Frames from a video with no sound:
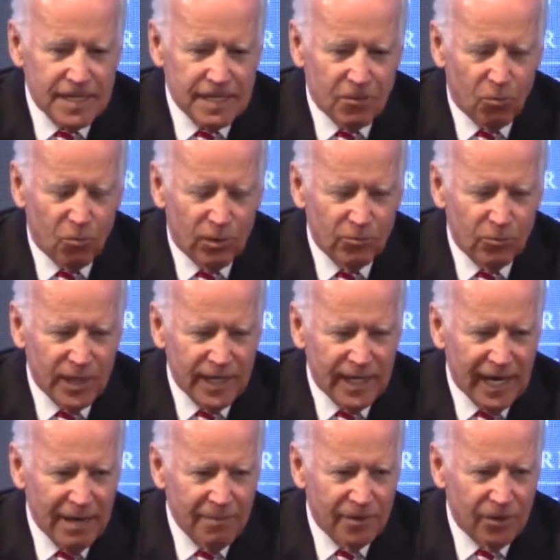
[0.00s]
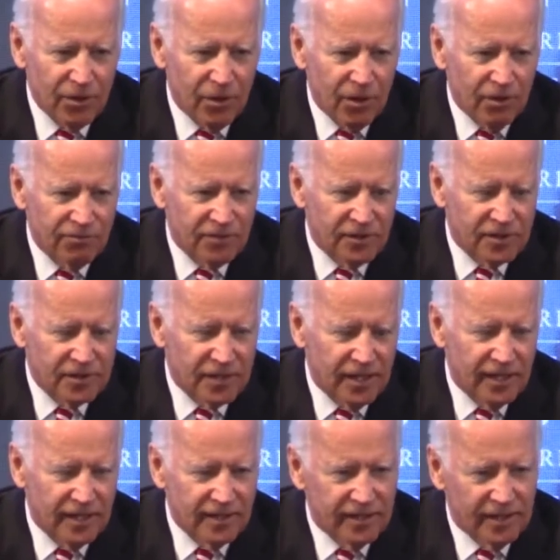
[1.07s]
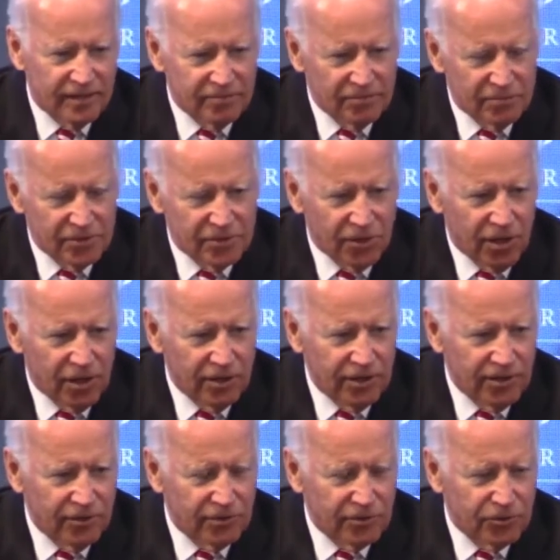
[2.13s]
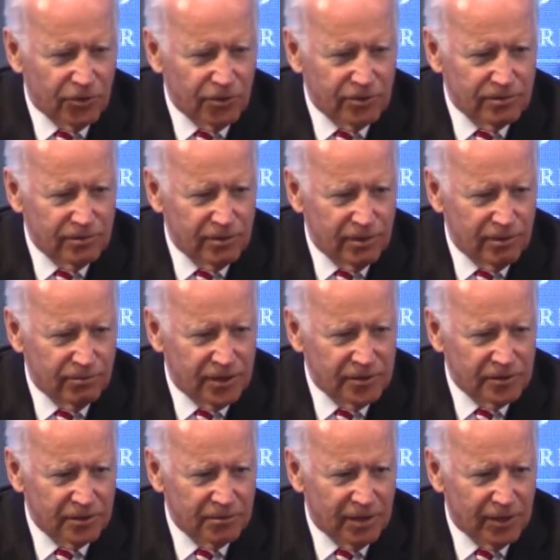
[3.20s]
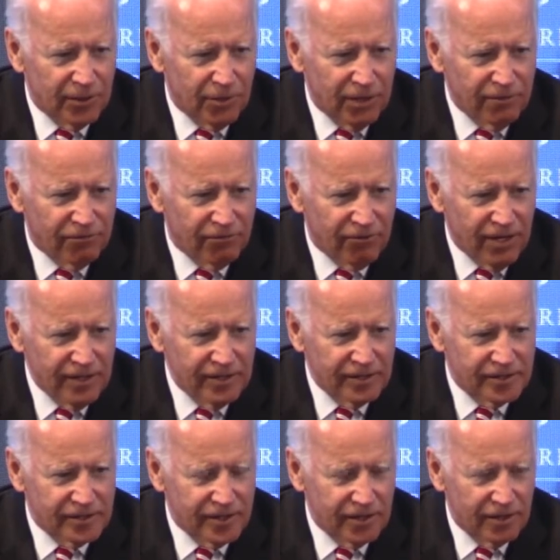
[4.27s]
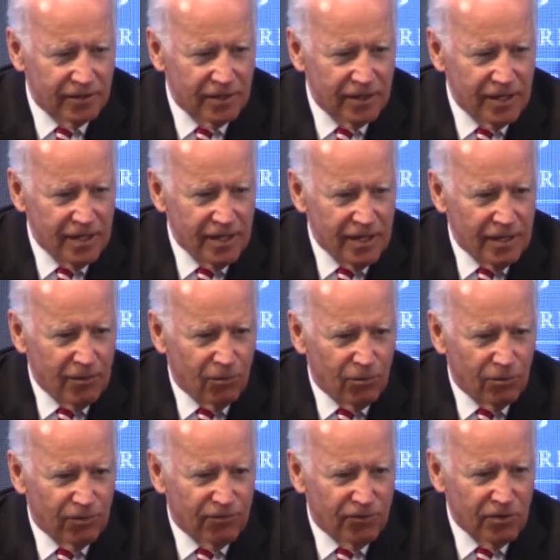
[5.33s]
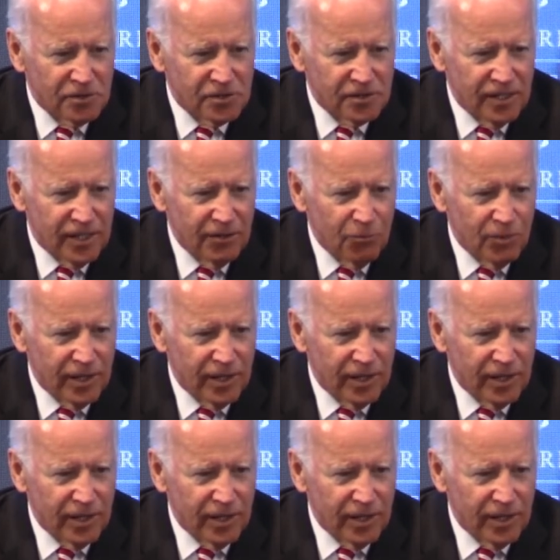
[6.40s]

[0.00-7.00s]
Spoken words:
when we came into office, Majority Leader George Mitchell, my great friend, is here. The first thing we